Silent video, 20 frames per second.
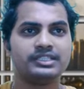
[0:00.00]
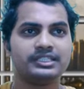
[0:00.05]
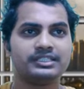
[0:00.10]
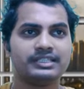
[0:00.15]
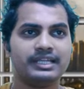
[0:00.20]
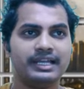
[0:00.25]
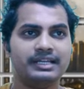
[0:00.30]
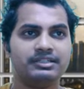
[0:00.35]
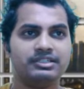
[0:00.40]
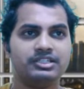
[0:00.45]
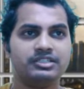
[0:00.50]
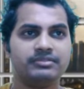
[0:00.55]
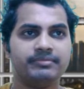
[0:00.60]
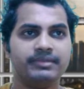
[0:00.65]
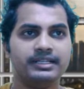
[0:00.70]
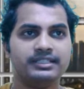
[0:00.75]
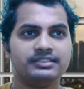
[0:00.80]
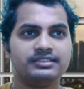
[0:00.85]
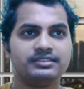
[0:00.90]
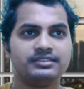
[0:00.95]
makes
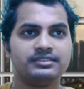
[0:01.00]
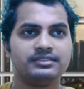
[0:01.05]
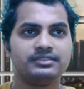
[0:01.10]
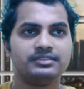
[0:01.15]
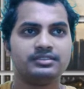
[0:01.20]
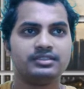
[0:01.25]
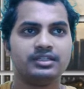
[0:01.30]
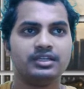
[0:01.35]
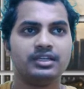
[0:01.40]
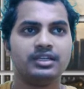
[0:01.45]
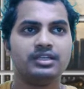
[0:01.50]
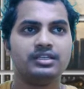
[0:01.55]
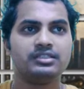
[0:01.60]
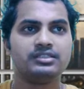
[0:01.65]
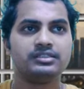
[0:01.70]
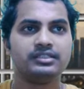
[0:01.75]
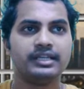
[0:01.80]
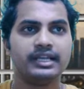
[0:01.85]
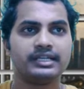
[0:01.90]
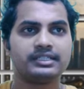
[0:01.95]
diagnosis and treatment
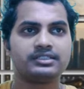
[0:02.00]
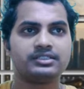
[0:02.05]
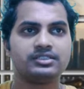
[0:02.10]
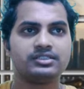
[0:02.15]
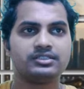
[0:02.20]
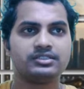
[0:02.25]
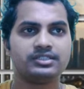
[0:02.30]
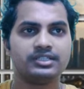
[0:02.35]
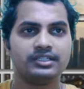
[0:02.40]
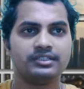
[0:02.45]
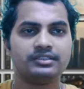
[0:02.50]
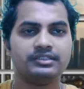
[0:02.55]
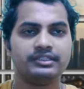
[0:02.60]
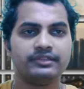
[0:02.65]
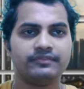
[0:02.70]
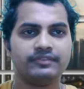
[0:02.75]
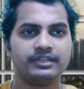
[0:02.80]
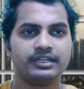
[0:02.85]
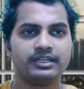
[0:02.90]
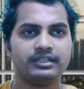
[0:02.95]

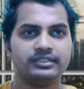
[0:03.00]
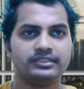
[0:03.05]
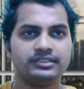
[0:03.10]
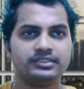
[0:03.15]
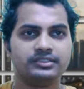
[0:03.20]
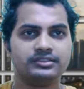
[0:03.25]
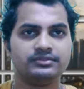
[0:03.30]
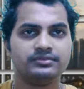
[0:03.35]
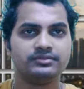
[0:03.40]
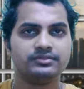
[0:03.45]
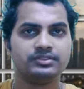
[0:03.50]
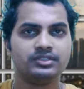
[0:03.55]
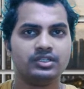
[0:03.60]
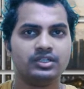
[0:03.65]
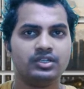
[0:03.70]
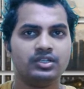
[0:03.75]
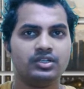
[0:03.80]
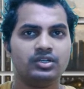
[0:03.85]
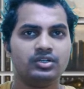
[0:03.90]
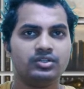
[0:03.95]
selection
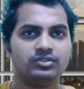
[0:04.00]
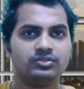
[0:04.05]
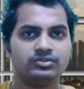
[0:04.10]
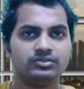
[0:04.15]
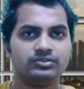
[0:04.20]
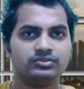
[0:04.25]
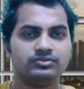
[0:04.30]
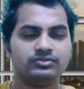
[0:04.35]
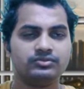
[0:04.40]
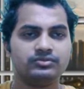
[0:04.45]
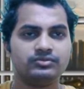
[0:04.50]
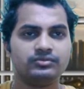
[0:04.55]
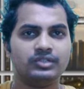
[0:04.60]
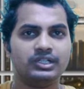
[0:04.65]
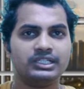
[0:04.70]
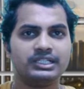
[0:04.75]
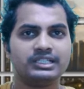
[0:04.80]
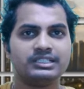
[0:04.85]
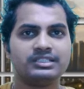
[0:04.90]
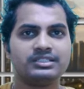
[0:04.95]
difficult.
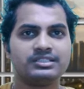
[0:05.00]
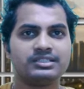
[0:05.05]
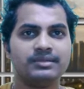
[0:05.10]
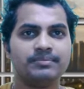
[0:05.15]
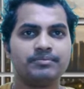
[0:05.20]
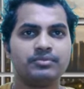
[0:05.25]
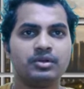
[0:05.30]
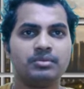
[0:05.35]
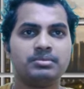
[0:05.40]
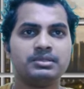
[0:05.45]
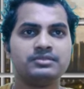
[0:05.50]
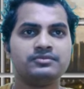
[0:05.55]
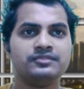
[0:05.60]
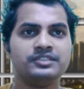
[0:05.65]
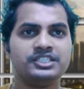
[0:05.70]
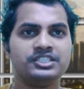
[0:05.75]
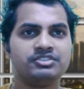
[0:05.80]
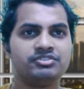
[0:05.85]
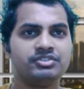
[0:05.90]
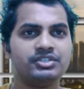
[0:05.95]
So what
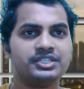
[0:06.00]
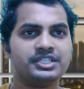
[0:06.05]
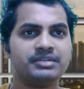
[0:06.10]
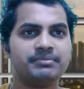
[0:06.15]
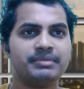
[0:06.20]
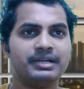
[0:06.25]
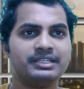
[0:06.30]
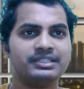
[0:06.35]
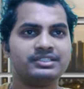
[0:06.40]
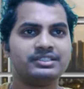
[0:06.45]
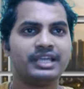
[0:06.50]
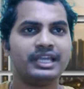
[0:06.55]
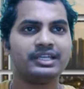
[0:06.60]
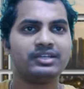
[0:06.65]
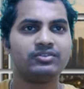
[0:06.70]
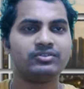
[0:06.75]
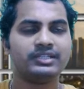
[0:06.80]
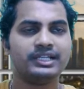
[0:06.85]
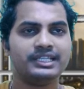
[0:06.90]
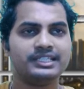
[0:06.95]
are some problems which
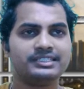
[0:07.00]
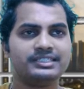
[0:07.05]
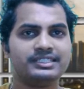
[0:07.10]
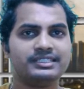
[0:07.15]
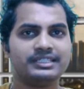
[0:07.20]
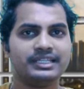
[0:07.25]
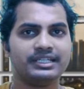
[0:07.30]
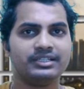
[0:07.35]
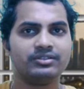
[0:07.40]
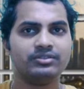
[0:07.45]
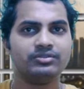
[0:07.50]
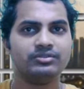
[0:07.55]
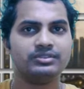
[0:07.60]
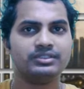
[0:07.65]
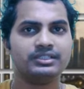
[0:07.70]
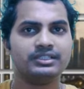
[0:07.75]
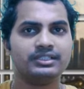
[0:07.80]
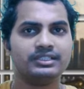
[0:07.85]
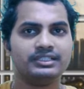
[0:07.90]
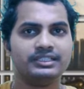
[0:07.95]
treated by
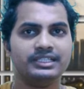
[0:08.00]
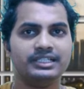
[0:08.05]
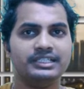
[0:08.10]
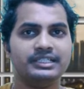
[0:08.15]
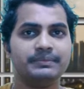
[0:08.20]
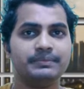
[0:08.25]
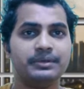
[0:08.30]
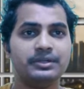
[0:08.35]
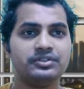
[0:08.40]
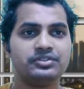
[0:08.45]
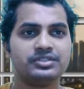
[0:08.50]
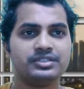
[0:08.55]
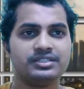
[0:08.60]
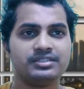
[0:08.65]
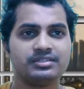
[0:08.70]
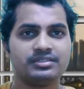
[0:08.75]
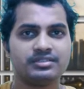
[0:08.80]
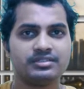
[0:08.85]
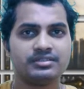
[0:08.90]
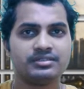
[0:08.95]
psychoanalysis include
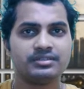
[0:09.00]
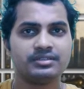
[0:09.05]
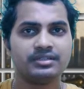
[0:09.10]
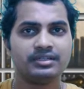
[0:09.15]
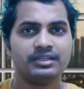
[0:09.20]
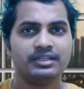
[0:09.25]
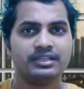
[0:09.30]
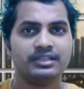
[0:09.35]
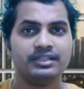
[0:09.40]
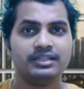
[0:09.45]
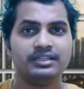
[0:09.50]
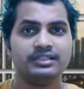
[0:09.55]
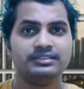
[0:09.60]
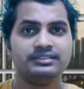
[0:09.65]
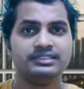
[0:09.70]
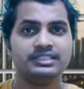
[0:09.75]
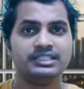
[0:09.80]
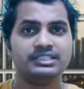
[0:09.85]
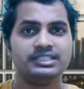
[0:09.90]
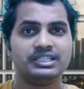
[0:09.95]
their
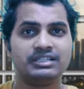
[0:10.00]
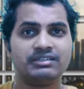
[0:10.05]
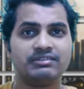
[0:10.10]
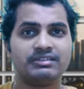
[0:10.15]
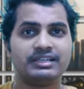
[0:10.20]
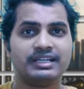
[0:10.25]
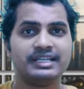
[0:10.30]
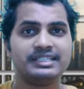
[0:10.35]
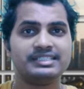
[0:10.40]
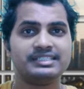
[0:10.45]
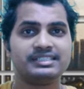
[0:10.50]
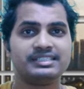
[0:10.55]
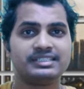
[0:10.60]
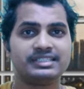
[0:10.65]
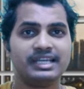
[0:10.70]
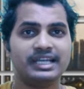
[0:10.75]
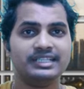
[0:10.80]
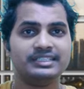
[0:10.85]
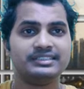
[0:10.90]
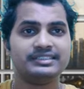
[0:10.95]
depressions, the
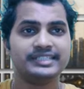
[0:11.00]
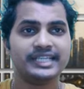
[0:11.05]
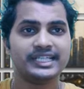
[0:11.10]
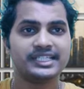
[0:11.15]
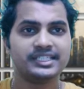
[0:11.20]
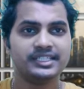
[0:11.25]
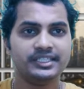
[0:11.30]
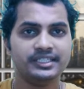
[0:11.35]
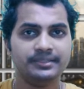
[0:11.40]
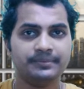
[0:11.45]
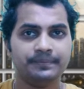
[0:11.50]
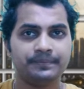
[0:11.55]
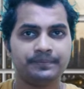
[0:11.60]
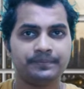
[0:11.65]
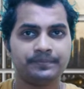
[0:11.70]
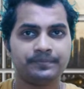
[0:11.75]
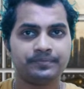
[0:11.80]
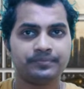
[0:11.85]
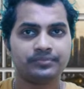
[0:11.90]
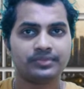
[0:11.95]
generalized
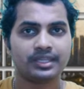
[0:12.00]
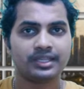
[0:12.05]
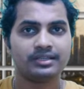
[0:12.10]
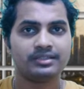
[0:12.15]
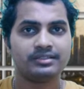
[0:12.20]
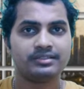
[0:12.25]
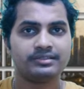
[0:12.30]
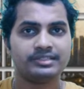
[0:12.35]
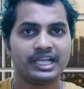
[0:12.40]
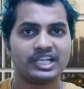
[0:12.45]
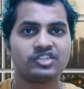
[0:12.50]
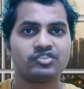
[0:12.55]
anxiety,